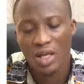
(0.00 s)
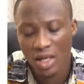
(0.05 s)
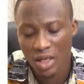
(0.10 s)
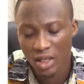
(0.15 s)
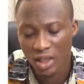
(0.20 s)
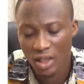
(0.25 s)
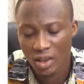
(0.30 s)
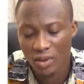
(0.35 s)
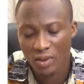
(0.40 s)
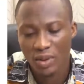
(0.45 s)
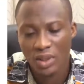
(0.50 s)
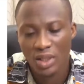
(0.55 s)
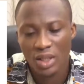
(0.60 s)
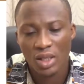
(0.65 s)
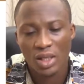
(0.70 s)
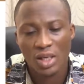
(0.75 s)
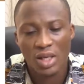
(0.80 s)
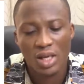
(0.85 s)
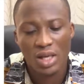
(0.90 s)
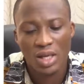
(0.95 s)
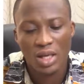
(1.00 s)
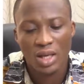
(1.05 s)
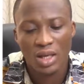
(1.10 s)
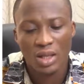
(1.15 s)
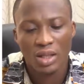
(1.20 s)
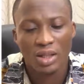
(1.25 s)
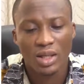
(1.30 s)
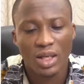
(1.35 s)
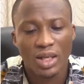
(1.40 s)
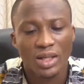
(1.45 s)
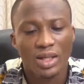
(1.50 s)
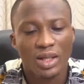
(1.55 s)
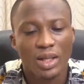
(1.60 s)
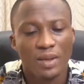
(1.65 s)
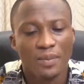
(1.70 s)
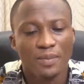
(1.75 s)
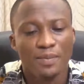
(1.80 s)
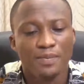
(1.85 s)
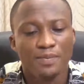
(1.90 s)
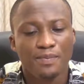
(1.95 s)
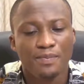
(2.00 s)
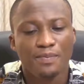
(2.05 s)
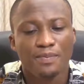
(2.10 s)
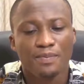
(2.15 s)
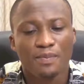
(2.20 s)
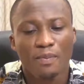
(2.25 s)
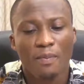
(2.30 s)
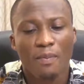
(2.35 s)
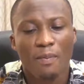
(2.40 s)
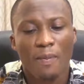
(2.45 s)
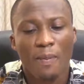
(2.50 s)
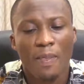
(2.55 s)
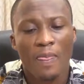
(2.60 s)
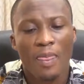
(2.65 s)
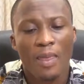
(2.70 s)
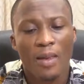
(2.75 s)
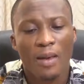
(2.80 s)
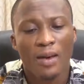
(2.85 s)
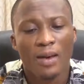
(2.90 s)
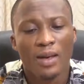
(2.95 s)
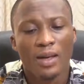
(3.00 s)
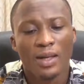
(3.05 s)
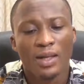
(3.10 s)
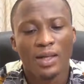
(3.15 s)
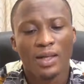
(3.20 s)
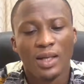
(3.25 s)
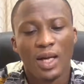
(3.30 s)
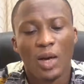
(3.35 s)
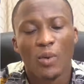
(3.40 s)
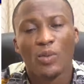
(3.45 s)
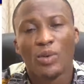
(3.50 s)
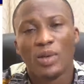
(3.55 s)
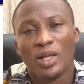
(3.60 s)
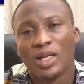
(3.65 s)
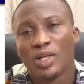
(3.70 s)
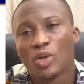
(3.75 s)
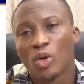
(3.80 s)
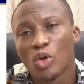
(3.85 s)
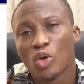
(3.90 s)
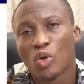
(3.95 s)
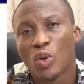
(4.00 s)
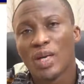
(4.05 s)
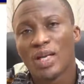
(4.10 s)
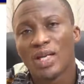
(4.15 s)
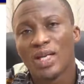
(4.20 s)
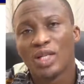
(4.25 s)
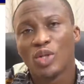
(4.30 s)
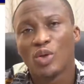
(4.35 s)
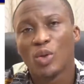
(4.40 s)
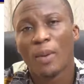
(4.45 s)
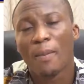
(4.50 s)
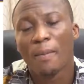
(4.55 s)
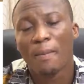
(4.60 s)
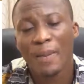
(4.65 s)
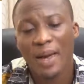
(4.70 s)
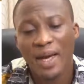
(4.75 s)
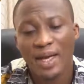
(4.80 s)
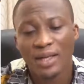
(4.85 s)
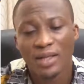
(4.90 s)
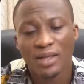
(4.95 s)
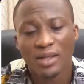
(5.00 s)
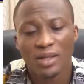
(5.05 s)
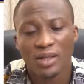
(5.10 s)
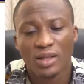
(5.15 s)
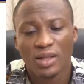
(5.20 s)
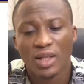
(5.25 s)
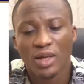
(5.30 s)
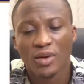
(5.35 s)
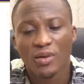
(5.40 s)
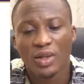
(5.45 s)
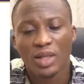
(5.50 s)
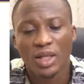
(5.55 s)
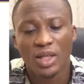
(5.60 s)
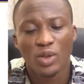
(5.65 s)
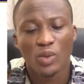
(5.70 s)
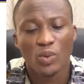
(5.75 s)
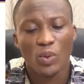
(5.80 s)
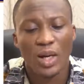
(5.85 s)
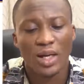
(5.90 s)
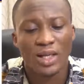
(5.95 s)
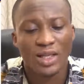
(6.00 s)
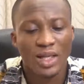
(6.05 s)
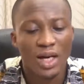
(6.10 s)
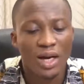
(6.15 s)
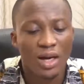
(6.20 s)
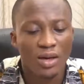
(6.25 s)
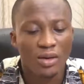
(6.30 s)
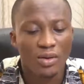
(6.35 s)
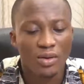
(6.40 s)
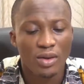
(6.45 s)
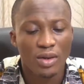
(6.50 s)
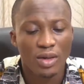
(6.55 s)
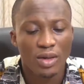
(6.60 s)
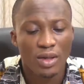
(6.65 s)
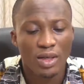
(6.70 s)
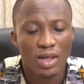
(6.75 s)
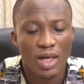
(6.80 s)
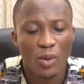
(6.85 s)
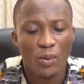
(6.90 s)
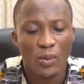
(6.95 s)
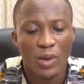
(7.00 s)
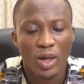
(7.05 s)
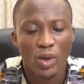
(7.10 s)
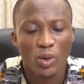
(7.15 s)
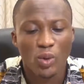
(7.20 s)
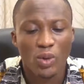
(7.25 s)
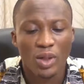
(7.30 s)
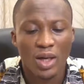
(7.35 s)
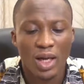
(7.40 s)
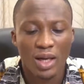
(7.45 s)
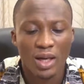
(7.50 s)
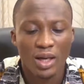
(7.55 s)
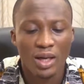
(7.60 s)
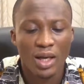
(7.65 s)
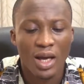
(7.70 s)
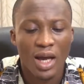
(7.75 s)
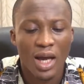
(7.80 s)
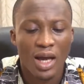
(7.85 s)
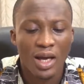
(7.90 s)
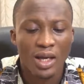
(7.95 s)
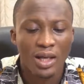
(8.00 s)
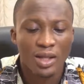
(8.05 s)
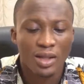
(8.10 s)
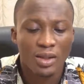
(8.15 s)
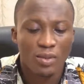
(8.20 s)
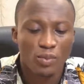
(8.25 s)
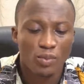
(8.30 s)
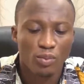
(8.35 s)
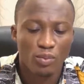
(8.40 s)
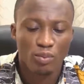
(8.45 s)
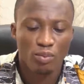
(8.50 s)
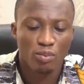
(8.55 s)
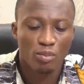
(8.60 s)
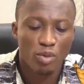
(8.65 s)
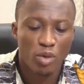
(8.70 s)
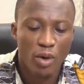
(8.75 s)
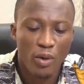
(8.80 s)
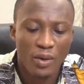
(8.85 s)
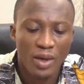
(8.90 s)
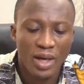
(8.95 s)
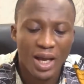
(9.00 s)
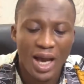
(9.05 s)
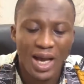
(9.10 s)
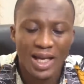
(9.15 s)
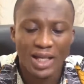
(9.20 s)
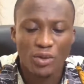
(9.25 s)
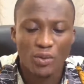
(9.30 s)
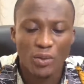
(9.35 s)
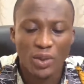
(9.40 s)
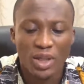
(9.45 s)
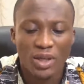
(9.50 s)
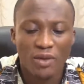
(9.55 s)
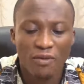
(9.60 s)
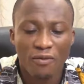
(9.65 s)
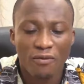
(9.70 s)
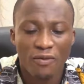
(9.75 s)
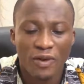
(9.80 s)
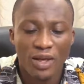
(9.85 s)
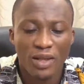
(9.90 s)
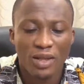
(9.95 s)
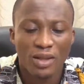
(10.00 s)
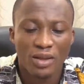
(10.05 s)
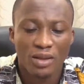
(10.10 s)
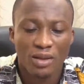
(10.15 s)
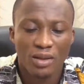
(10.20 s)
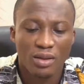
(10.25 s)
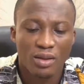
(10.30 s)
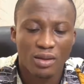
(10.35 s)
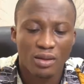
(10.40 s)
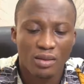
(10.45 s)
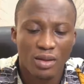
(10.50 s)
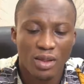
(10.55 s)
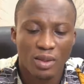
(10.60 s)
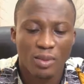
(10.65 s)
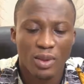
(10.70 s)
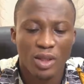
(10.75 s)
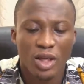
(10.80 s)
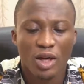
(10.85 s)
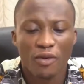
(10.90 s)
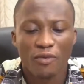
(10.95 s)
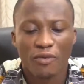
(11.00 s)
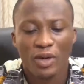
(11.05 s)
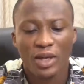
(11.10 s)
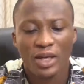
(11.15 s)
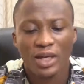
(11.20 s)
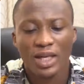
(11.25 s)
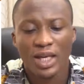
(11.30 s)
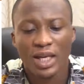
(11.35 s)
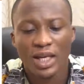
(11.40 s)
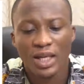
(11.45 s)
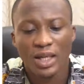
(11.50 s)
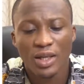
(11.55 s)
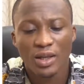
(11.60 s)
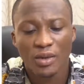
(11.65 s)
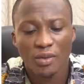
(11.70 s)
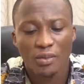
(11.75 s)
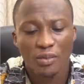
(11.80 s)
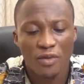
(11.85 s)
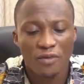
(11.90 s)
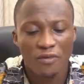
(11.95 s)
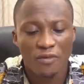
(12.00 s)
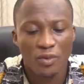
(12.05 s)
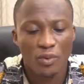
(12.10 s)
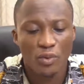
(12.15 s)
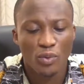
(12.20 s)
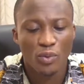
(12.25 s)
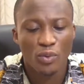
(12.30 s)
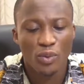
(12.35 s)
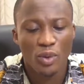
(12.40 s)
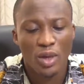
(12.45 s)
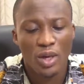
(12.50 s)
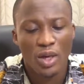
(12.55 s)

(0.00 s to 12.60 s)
security testing. Now, there's also a need to embed security into Agile. Now, we can look like during the iteration phase, especially for the daily review,